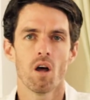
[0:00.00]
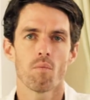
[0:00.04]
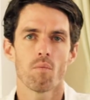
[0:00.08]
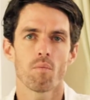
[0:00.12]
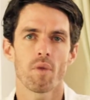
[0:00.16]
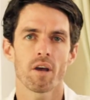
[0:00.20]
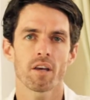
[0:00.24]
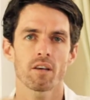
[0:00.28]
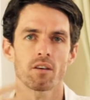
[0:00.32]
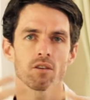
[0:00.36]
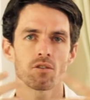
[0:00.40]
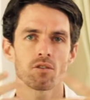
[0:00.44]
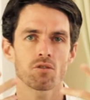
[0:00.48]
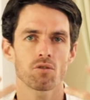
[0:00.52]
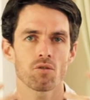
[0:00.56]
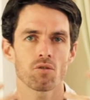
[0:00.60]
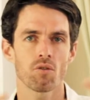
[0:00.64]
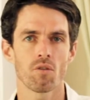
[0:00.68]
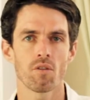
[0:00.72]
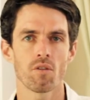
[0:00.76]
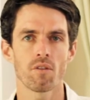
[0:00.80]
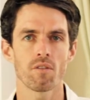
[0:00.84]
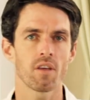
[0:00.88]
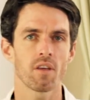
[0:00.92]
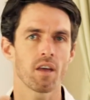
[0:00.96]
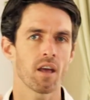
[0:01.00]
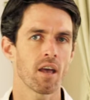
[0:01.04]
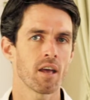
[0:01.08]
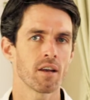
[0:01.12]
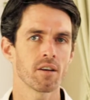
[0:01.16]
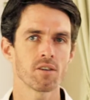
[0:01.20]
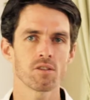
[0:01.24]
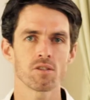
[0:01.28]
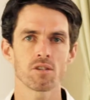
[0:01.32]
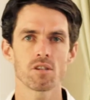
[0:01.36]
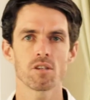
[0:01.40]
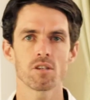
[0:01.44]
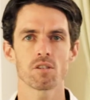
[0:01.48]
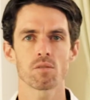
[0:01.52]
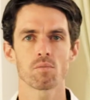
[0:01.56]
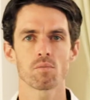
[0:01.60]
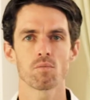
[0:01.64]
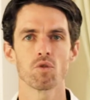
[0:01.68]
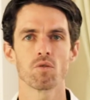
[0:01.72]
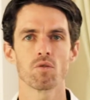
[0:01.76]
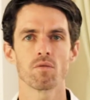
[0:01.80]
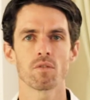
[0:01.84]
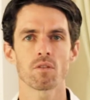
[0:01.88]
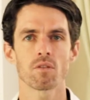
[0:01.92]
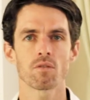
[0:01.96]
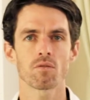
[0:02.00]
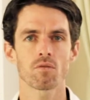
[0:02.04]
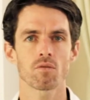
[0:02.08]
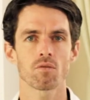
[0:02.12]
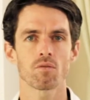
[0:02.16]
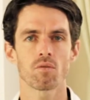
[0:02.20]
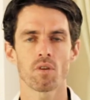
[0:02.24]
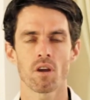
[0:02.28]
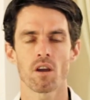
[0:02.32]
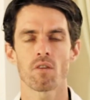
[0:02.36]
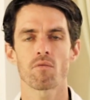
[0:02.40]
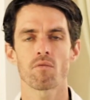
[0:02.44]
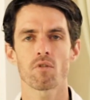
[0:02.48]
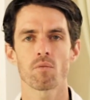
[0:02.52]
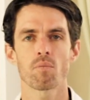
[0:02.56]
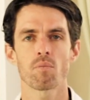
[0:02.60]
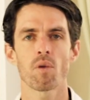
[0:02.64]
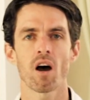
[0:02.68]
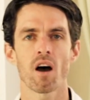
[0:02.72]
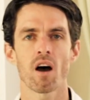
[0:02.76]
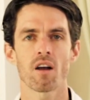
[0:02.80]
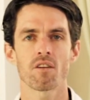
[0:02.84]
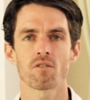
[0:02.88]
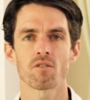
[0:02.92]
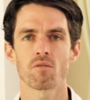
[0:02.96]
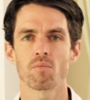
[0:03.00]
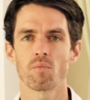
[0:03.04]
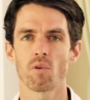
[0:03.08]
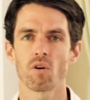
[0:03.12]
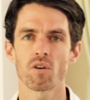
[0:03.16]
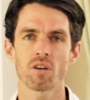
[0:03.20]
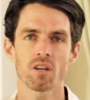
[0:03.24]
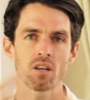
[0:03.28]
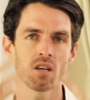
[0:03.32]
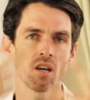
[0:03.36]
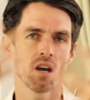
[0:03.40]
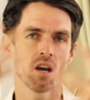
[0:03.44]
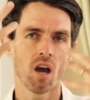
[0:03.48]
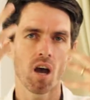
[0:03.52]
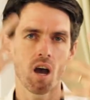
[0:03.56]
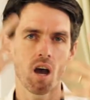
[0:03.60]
making sure that the energy is moving through every part of the body,